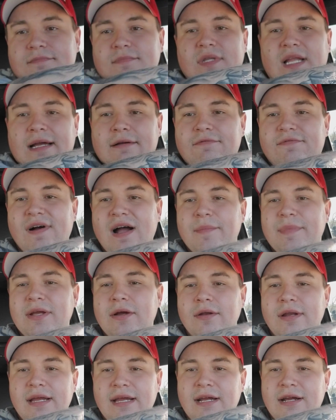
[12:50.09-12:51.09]
Like, find me
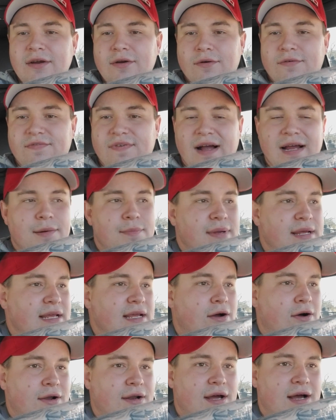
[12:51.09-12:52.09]
on here or find
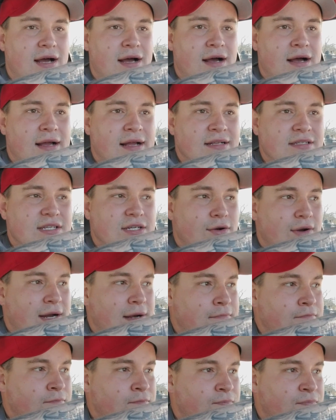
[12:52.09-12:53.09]
me on
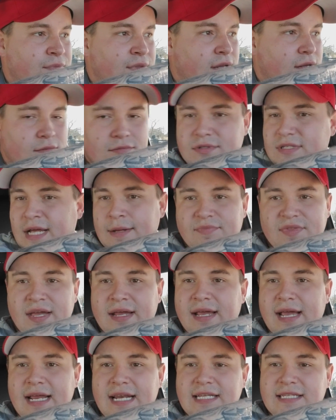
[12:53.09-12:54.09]
Instagram. Same
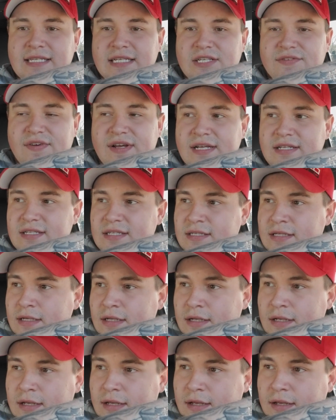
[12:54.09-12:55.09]
thing, 86 face.
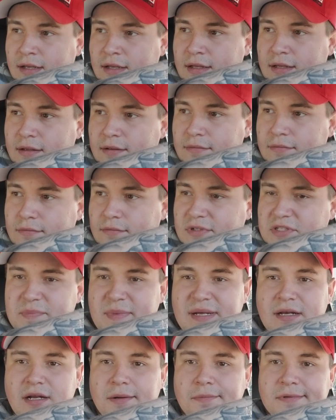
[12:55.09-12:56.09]
Let's
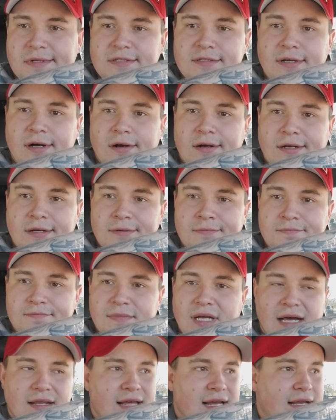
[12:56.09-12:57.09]
meet up. Let's talk.
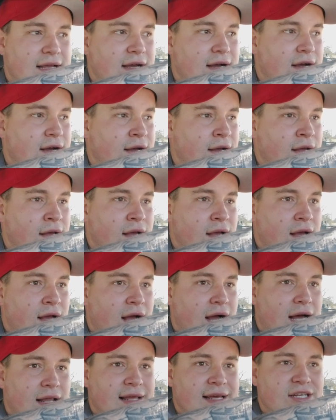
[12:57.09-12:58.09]
I
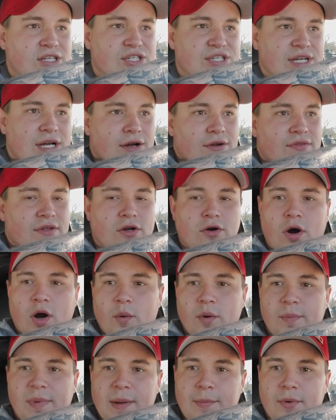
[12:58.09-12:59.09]
like sharing the car
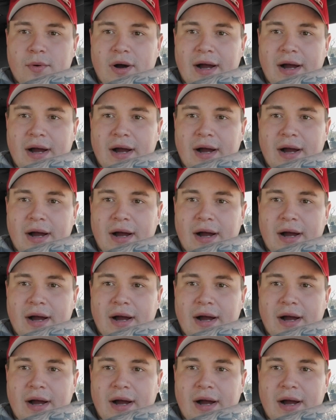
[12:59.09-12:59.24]
with people.